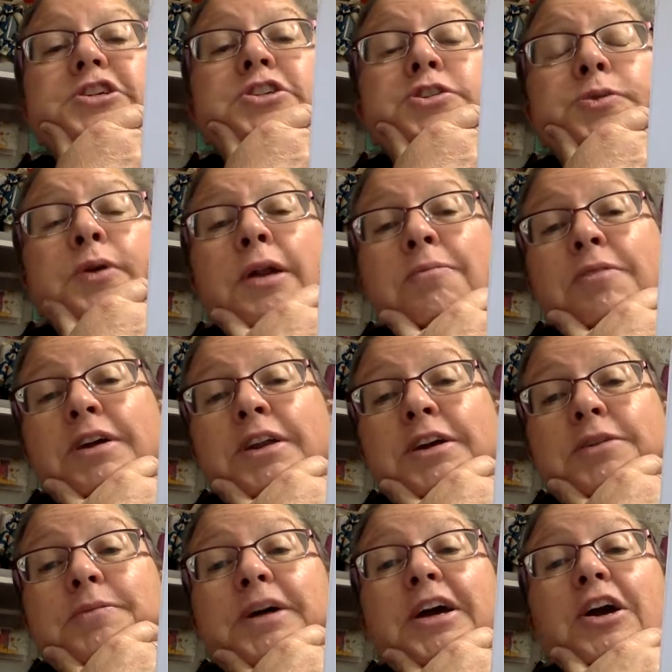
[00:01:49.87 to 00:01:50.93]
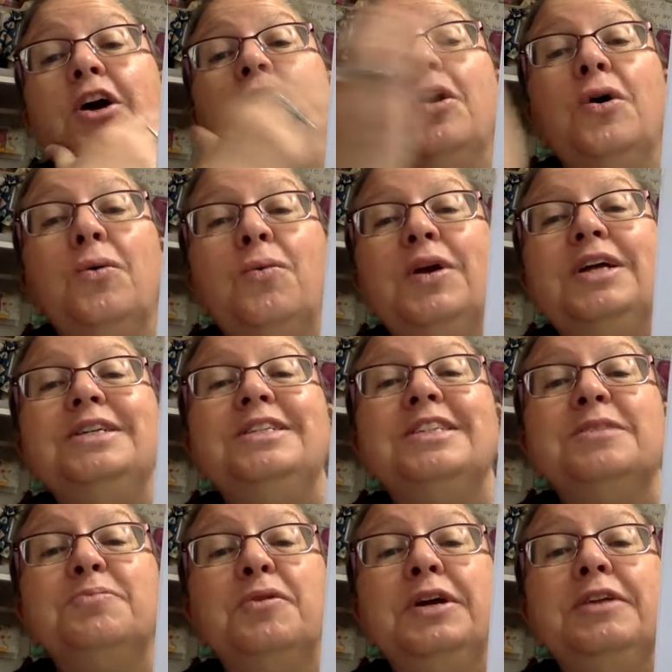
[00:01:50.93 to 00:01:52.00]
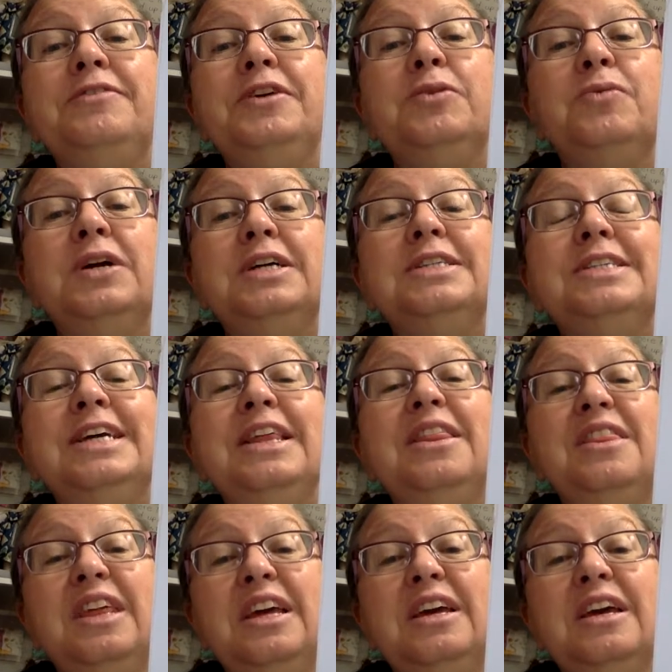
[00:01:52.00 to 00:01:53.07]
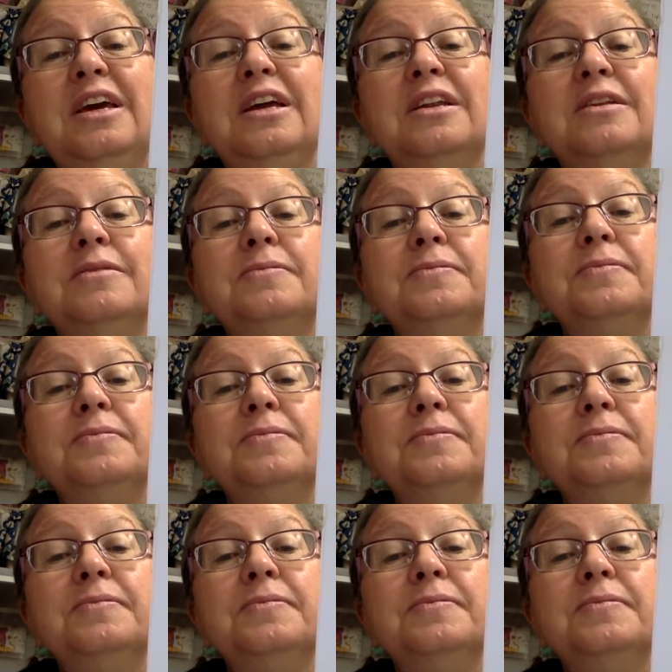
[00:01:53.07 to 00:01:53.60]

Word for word: So when I'm reading, I'm like, what is his point of view? What is he thinking?